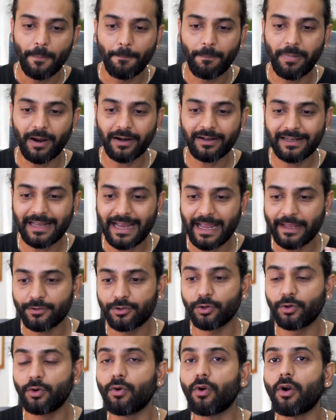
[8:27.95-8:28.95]
But
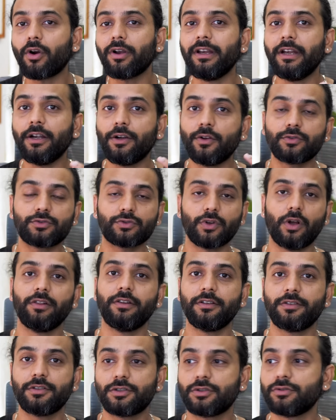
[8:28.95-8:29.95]
guys, you do not need to
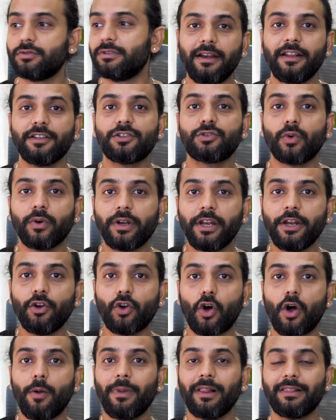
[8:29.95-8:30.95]
solve this issue. It is totally
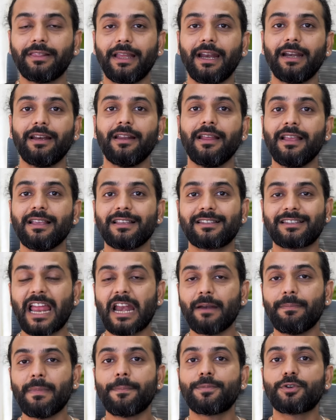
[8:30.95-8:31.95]
normal that
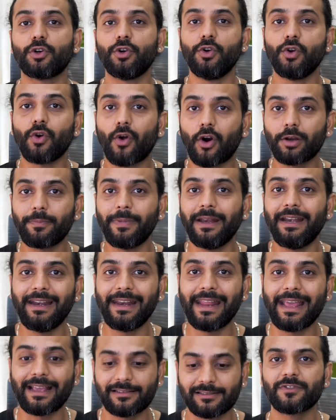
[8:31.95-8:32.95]
sitemap should not be
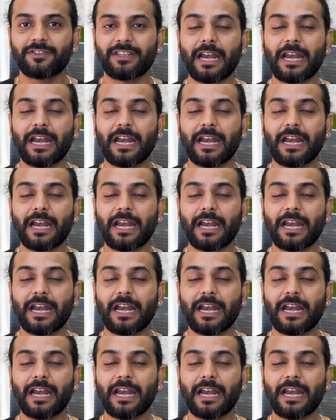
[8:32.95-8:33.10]
indexed.